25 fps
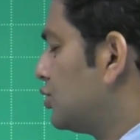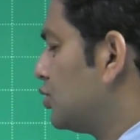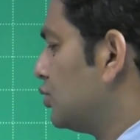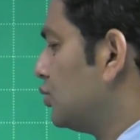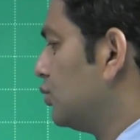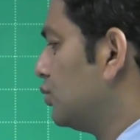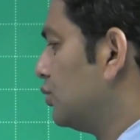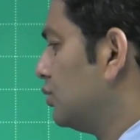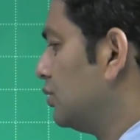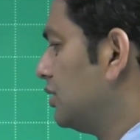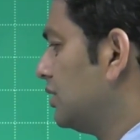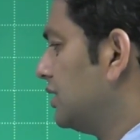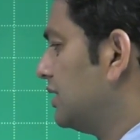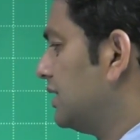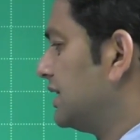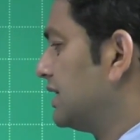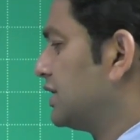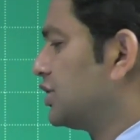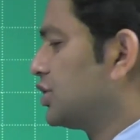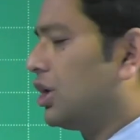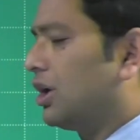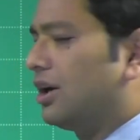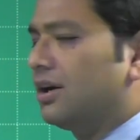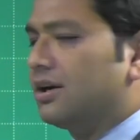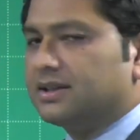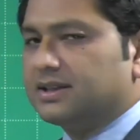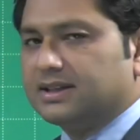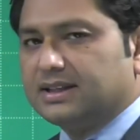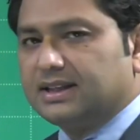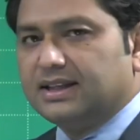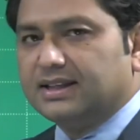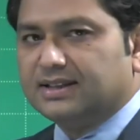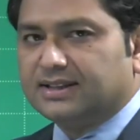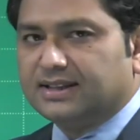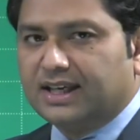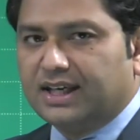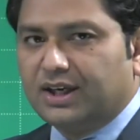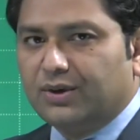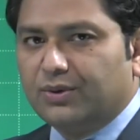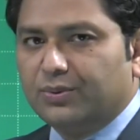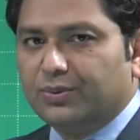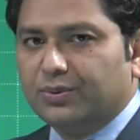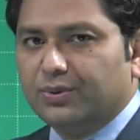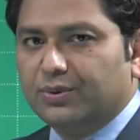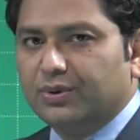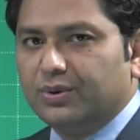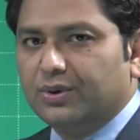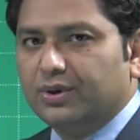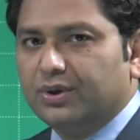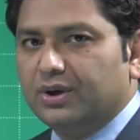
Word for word: 2 the charge is q.